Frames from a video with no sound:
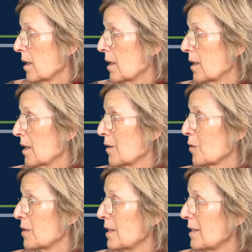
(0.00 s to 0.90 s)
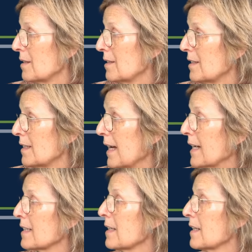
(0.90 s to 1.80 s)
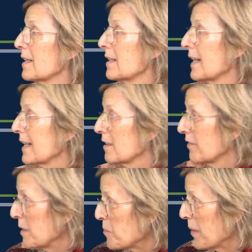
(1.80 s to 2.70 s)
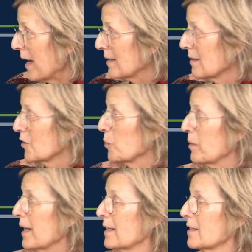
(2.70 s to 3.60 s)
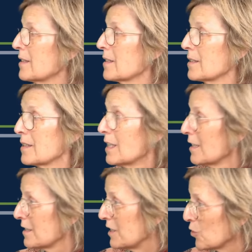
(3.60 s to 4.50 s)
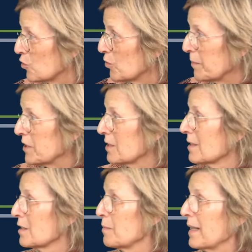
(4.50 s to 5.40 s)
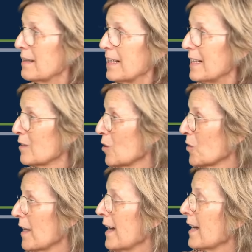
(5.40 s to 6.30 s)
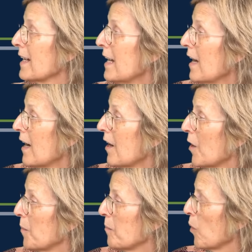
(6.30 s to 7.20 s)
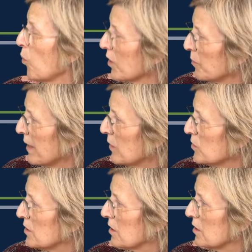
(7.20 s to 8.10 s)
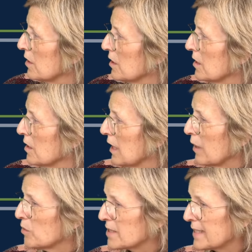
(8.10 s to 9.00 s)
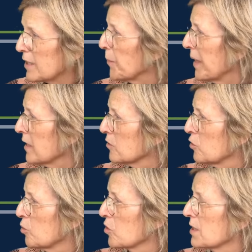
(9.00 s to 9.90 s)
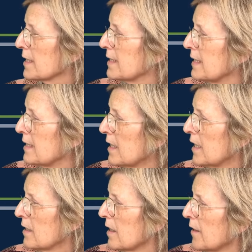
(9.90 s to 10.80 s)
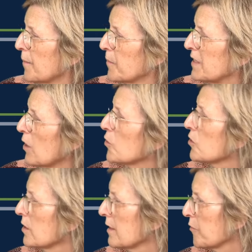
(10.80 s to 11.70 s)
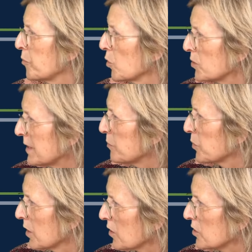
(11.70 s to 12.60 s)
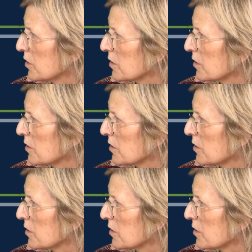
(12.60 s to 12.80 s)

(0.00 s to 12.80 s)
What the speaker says: you know, the negative impact on the planet, the CO2 emissions, methane, all that. But what about how does it compare towards like the alternative protein production?